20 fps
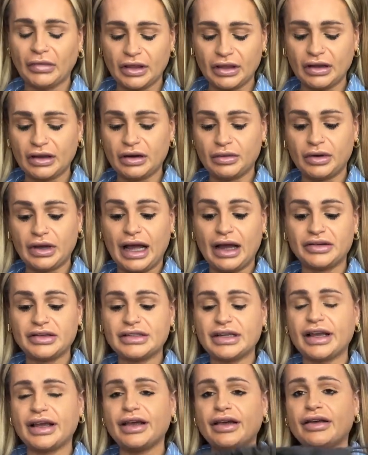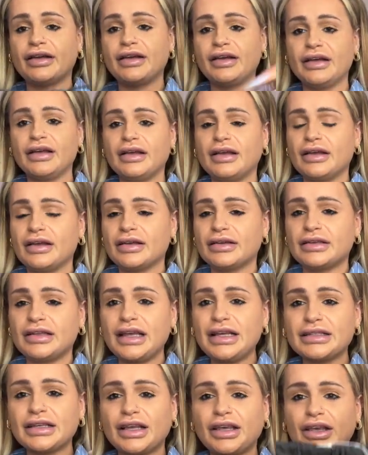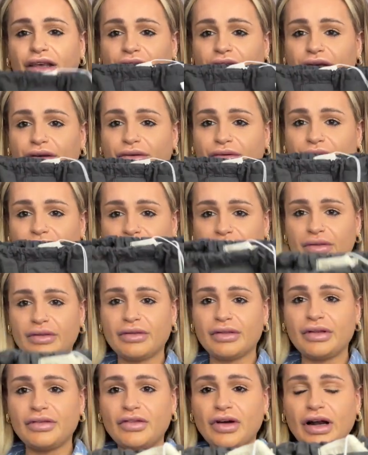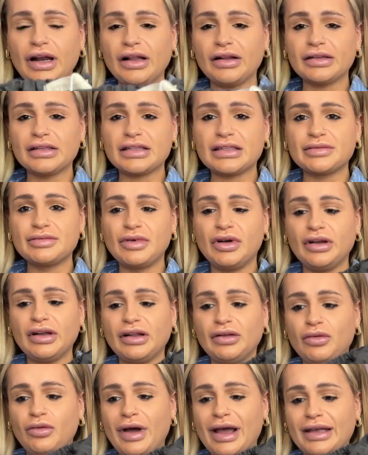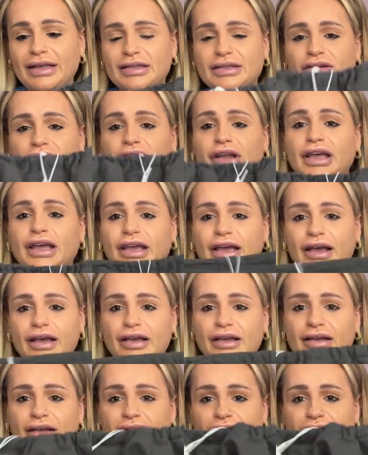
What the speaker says: I don't know how to say it. These are cute. Got a little small little waist on here.